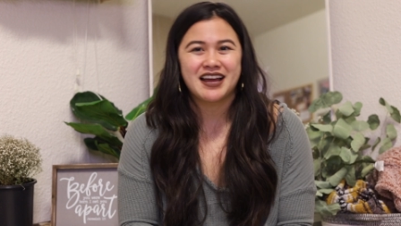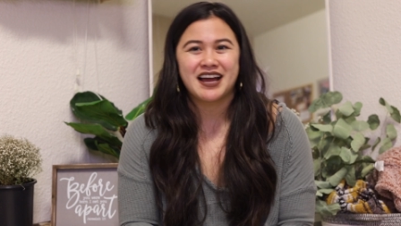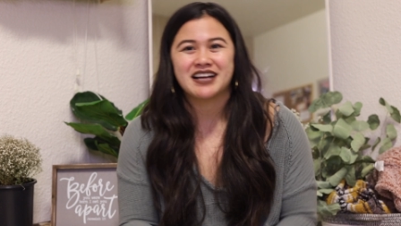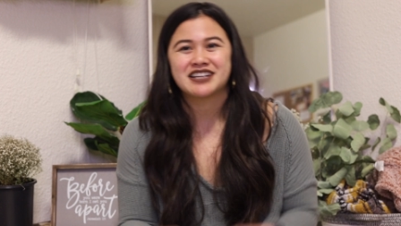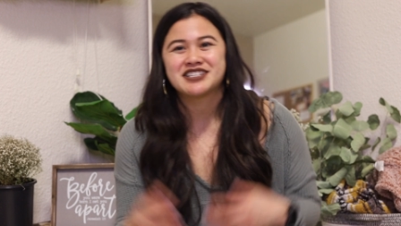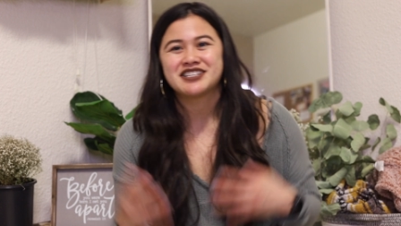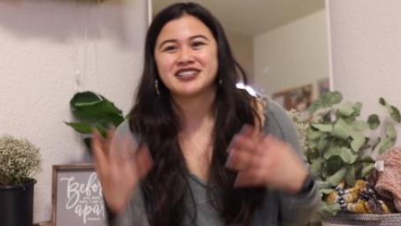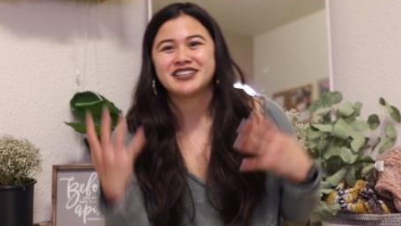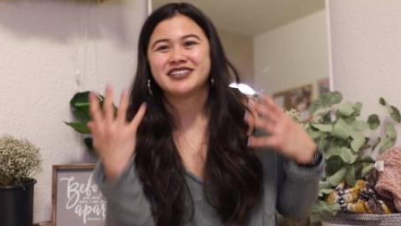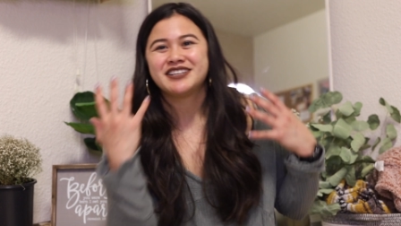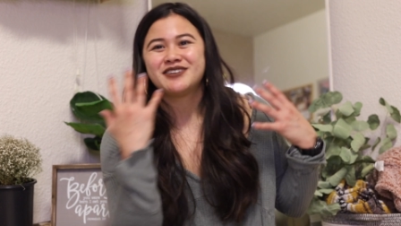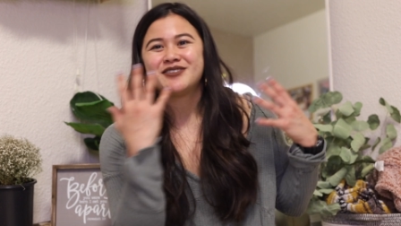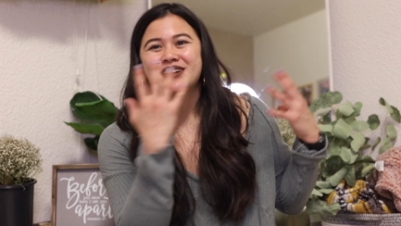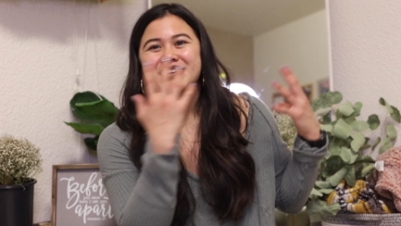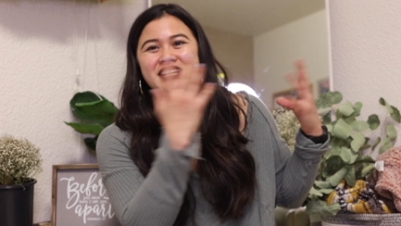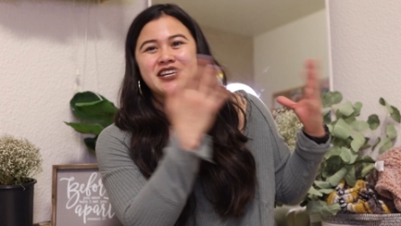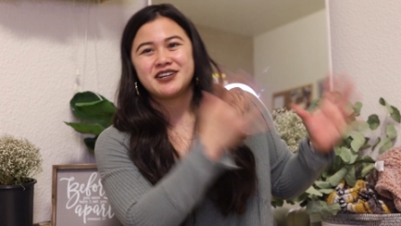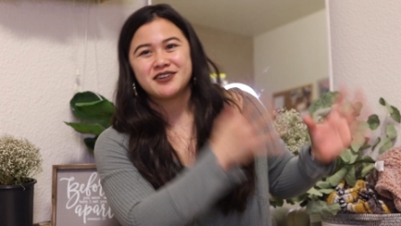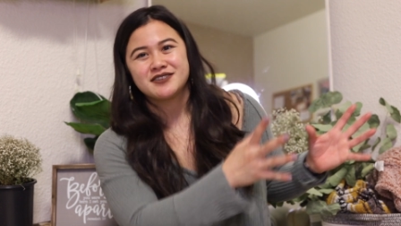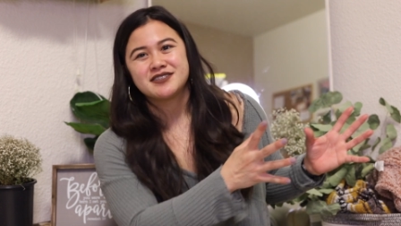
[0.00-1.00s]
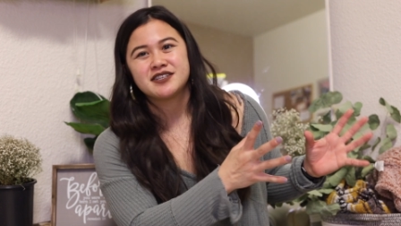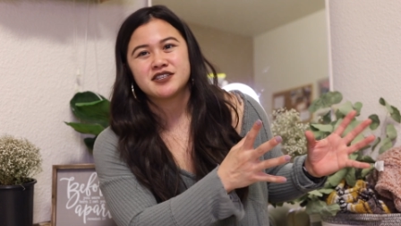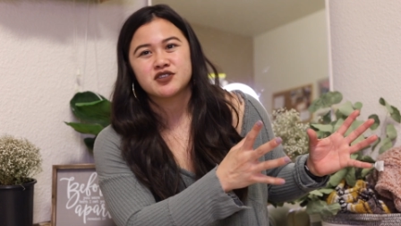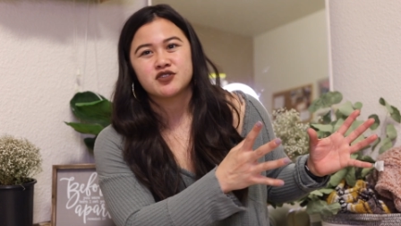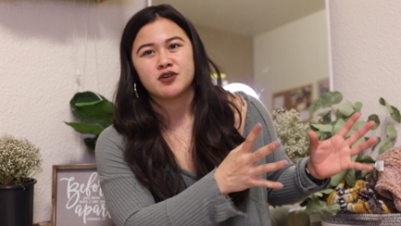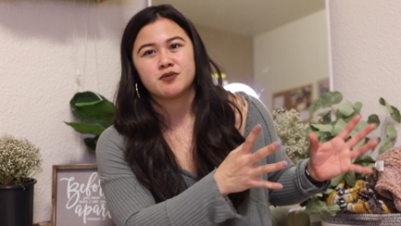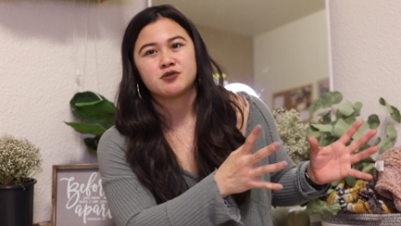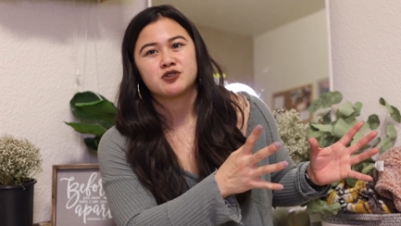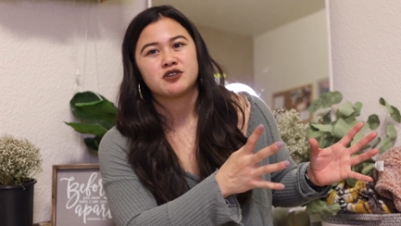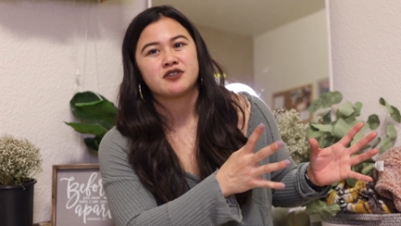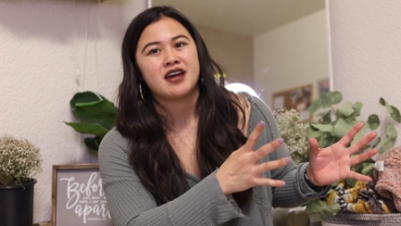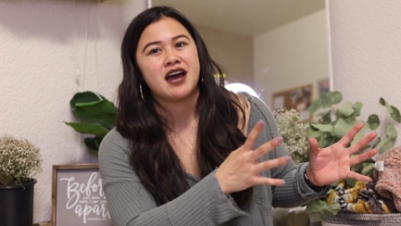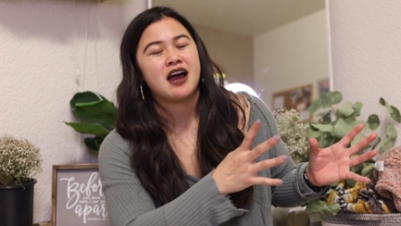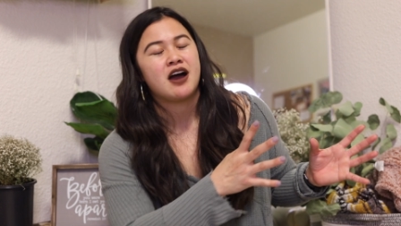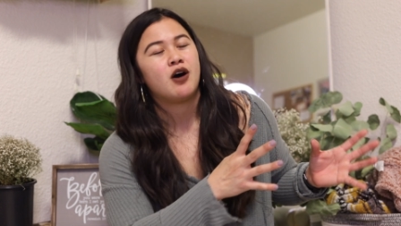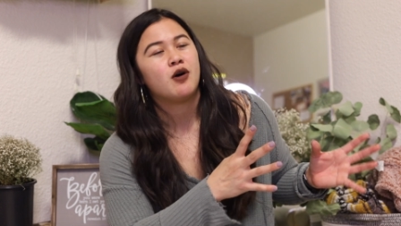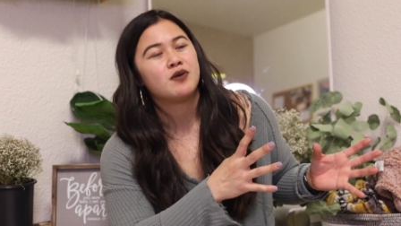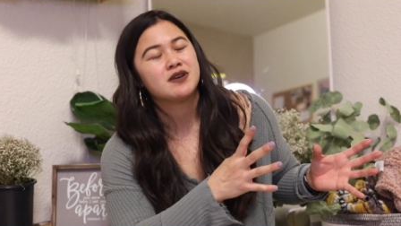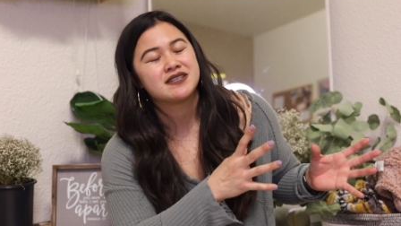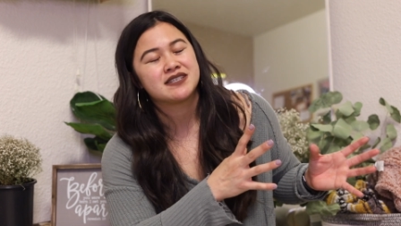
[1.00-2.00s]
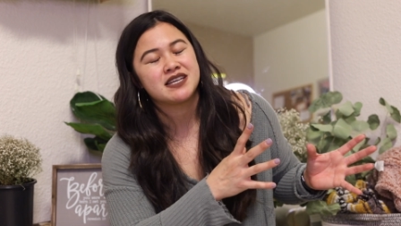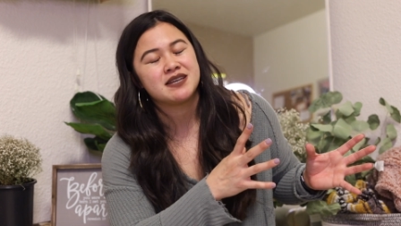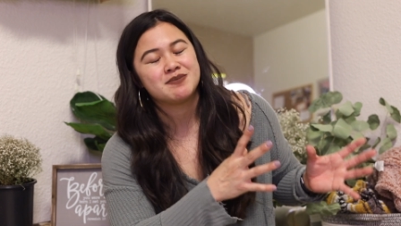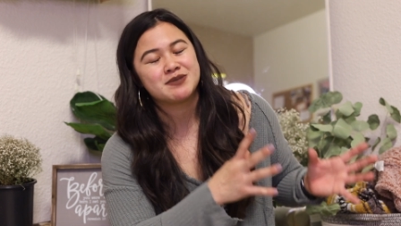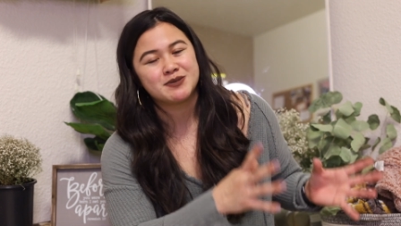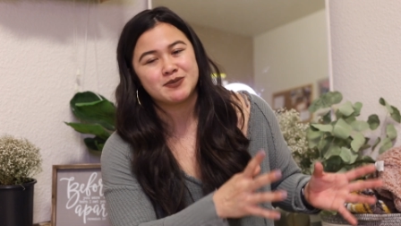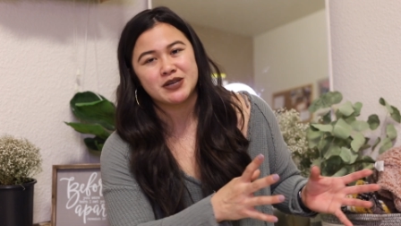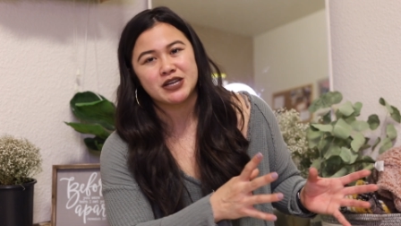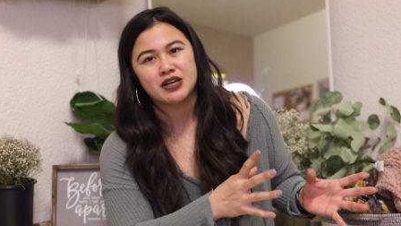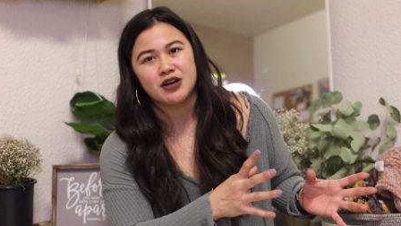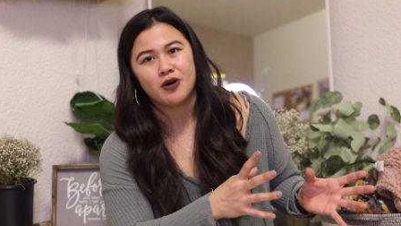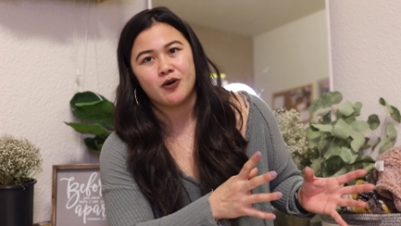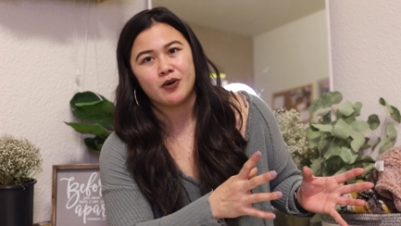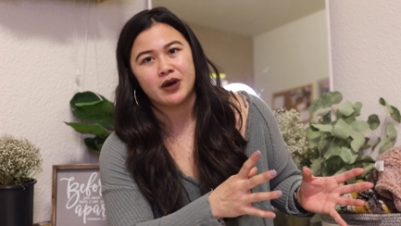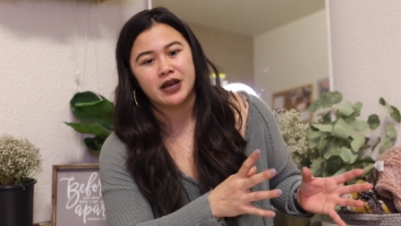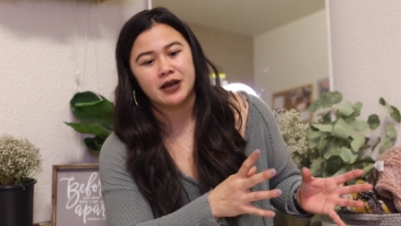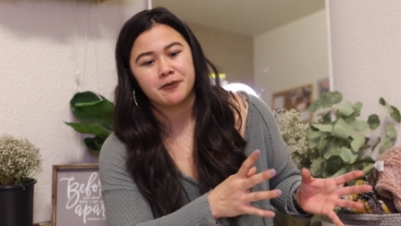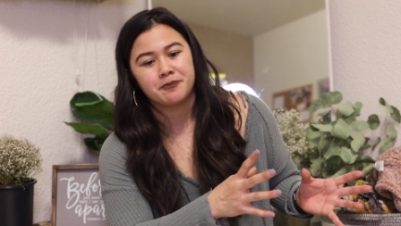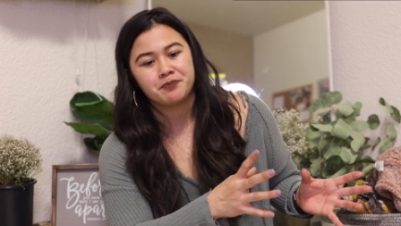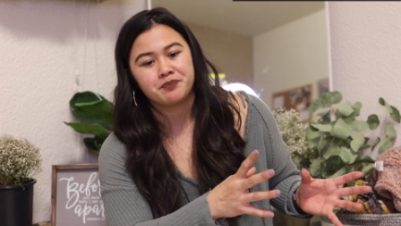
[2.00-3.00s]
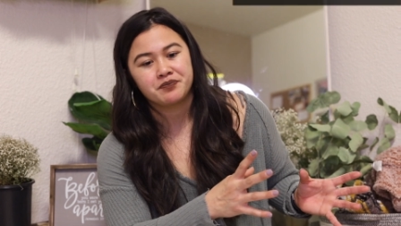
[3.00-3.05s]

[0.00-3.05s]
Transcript: Actually, you know what? Here's a scripture that always keeps me going.